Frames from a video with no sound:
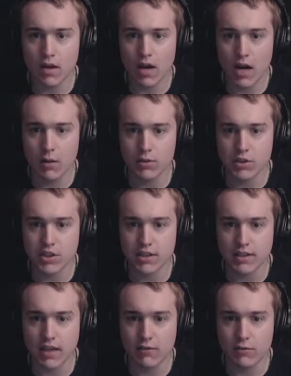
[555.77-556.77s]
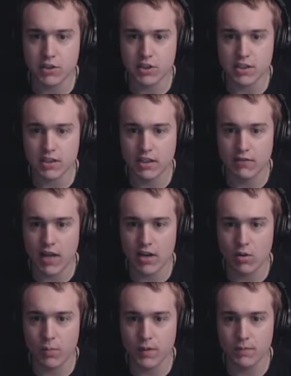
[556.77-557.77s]
All right, we're just going to leave. We're just going to leave that
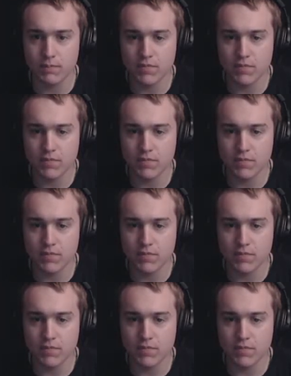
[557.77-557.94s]
open.